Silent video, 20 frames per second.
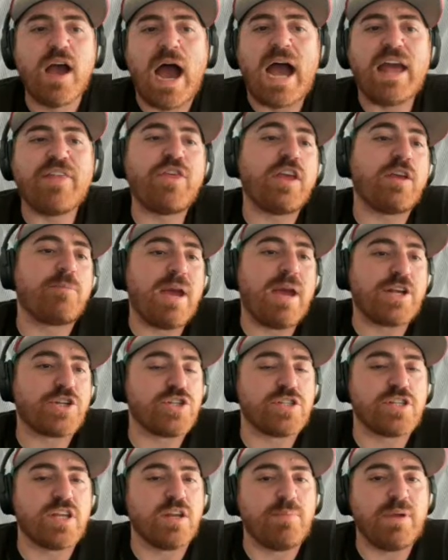I think Besh
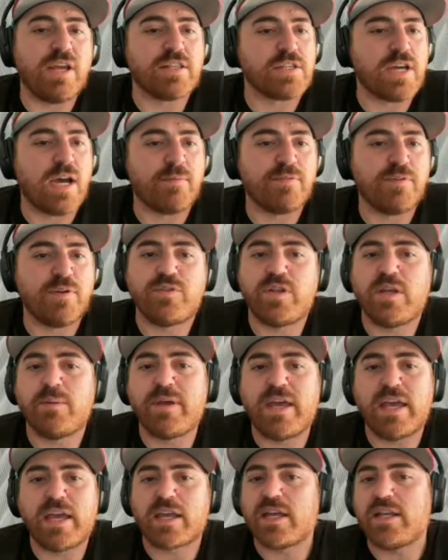is going to be a top 50
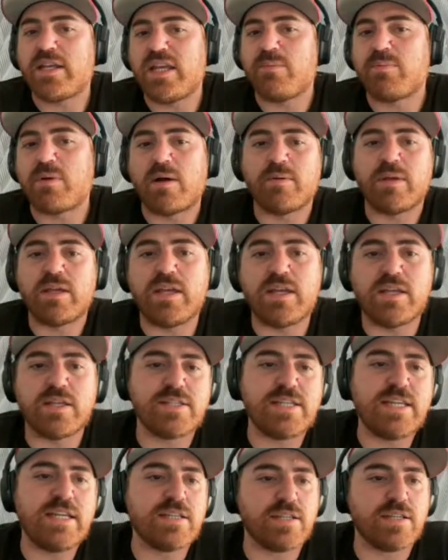pick, and he probably
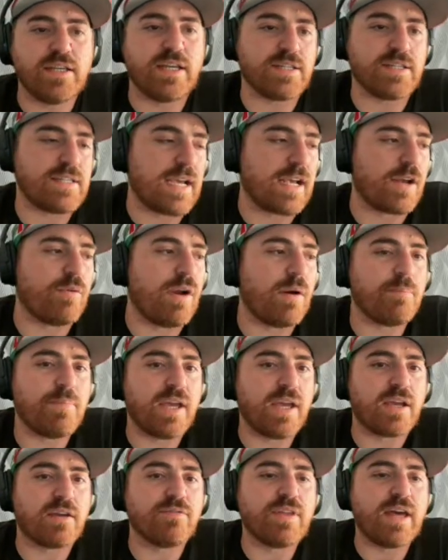is easily a 2nd-round
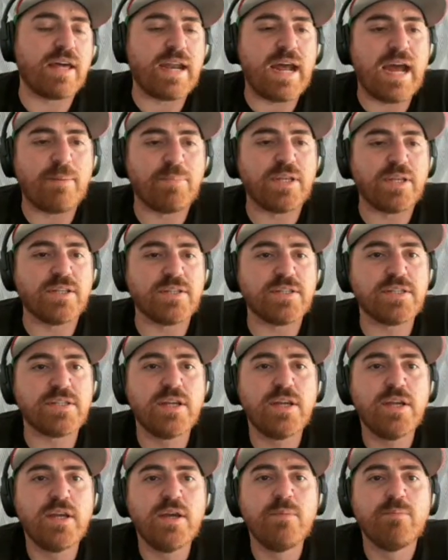pick if that happens.
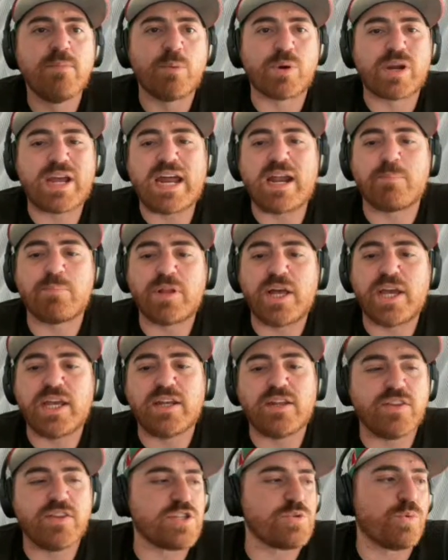But we're kind of playing
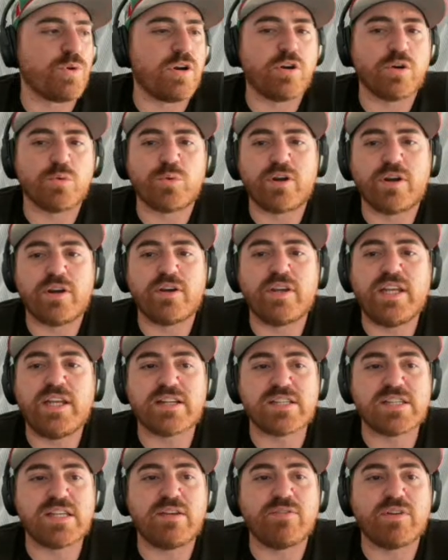in this world where he
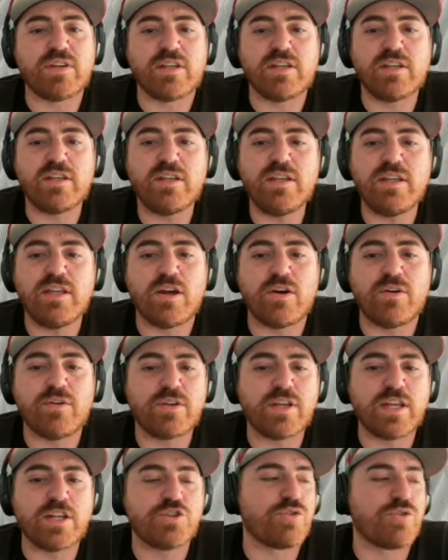doesn't even,
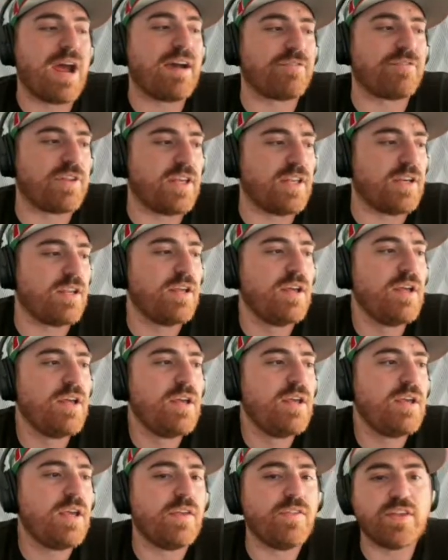get drafted
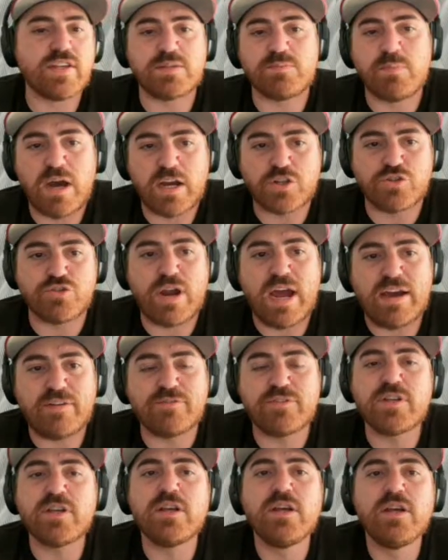in this mock
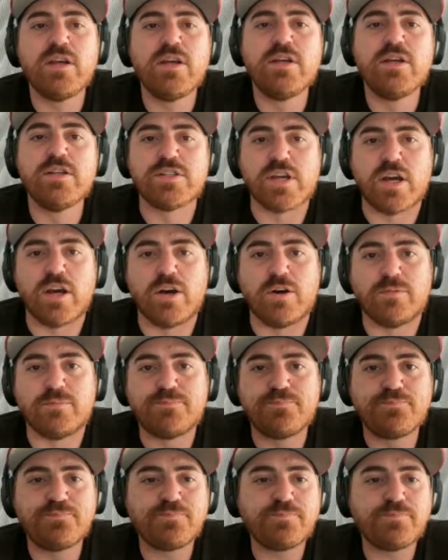draft. So